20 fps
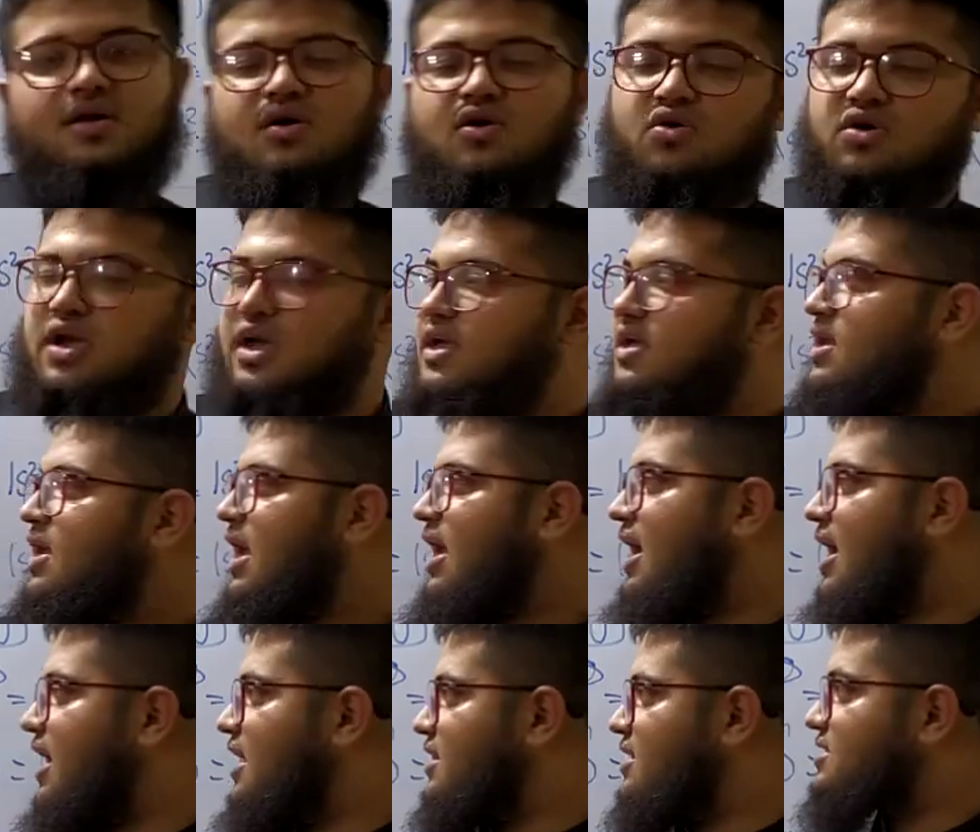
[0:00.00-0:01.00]
Okay,
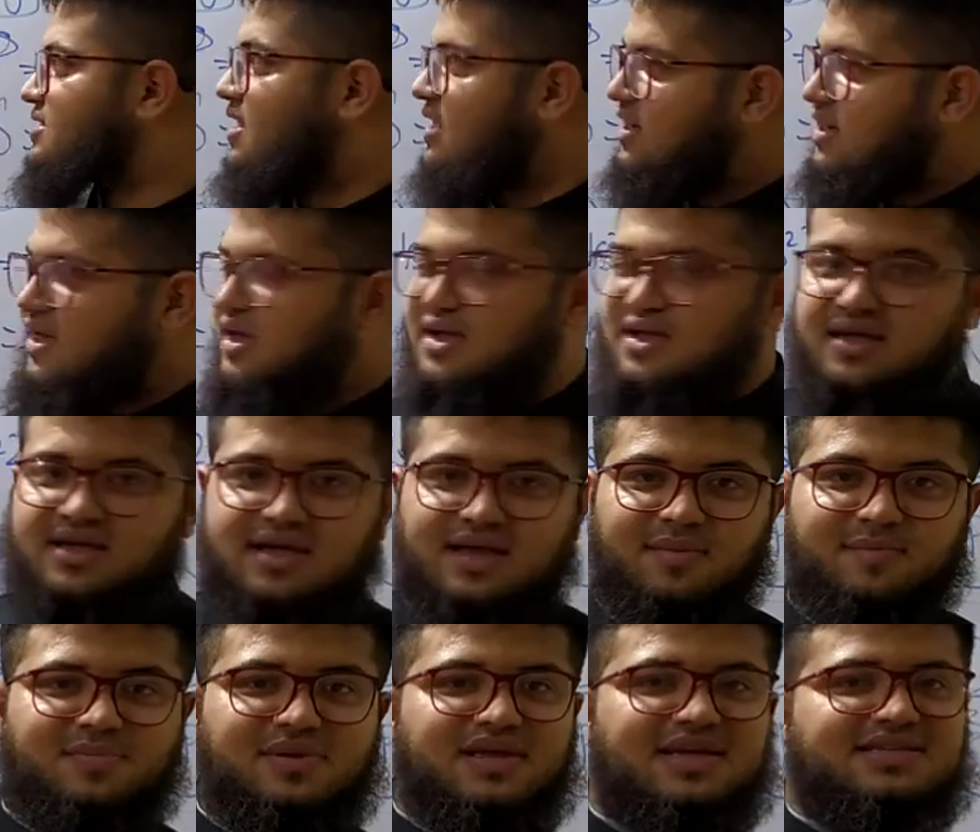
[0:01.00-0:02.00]
and this
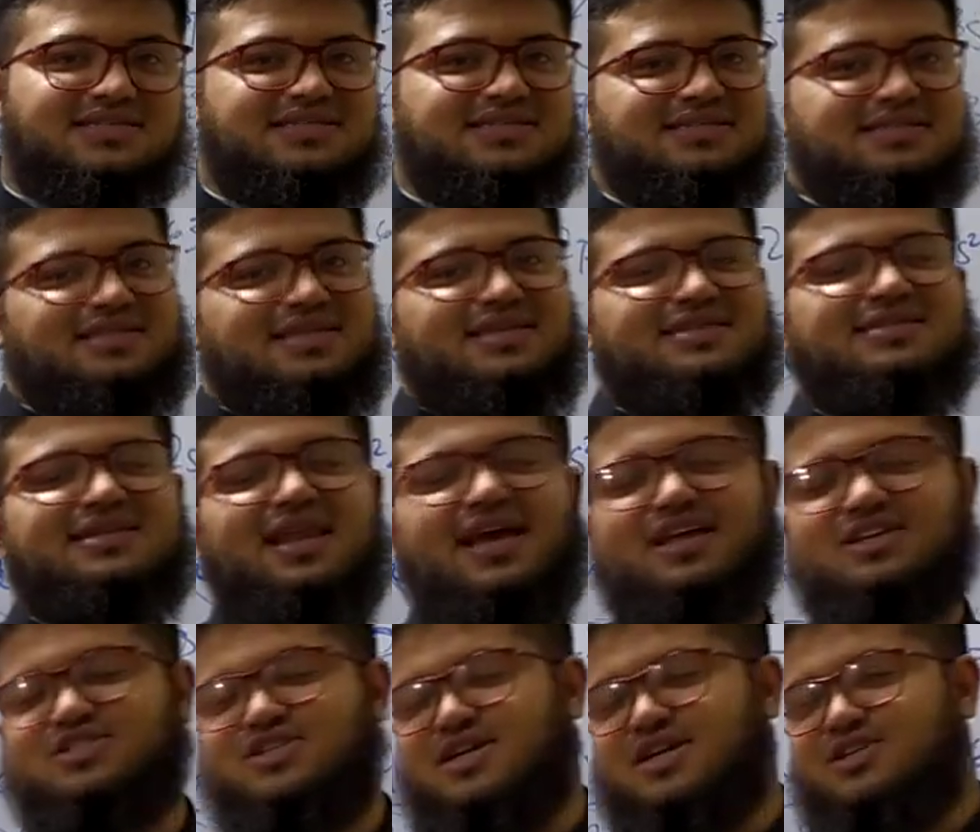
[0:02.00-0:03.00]
completes this
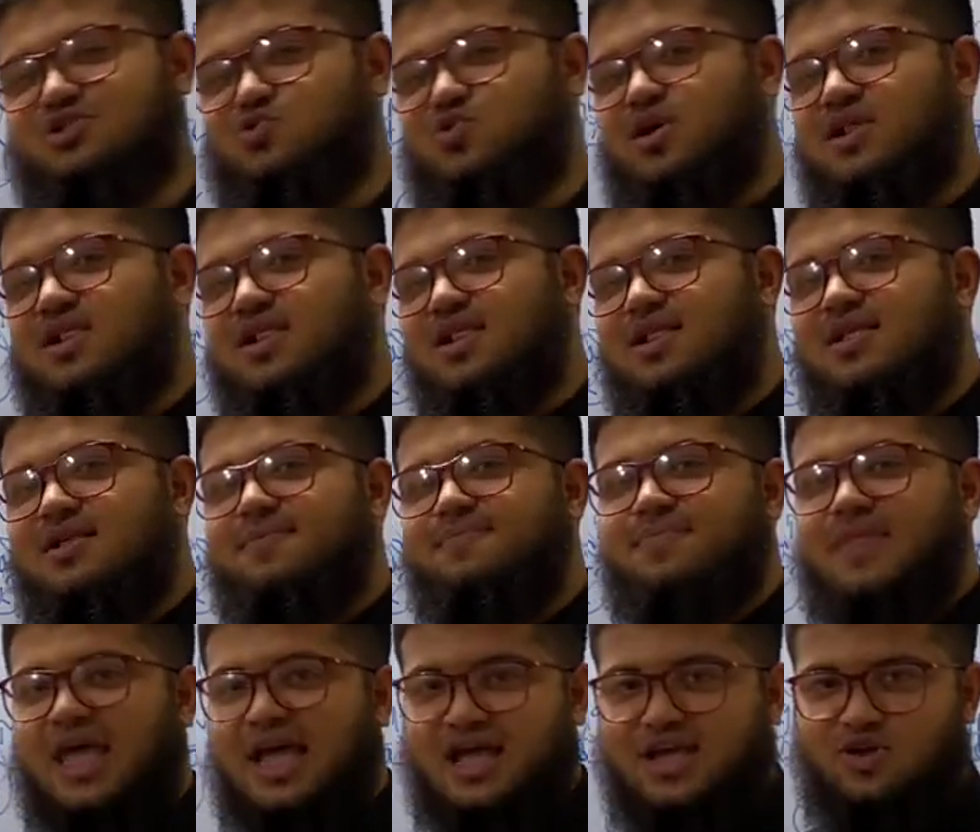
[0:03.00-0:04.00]
lecture as well.
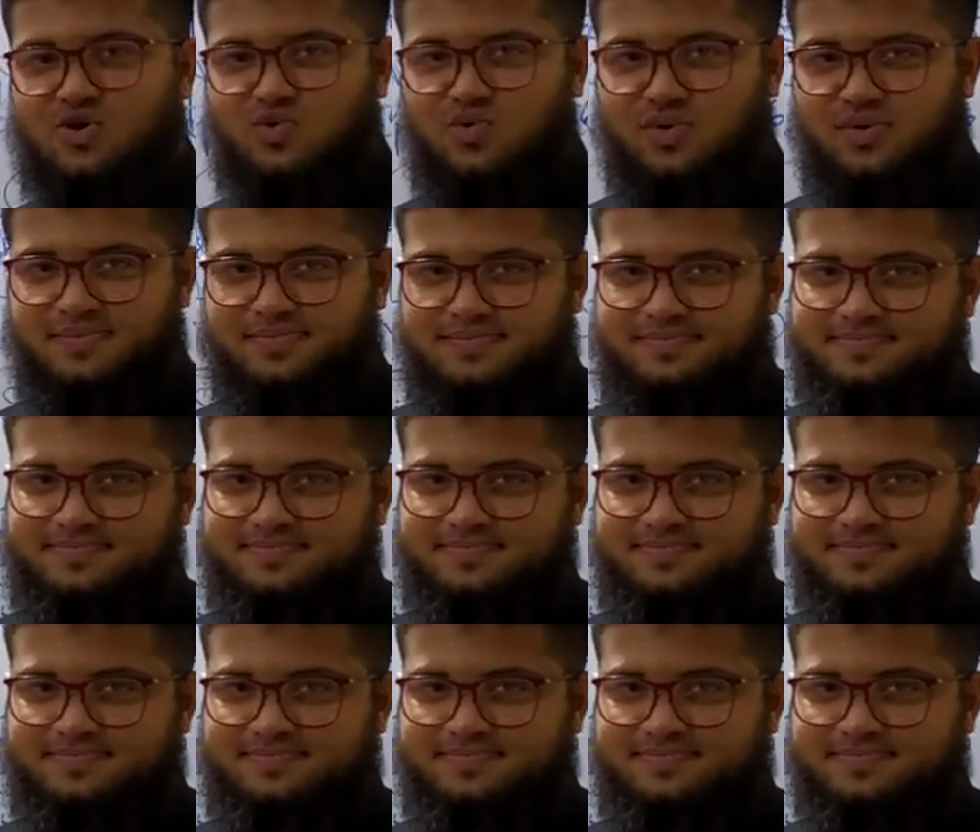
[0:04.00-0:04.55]
Thank you.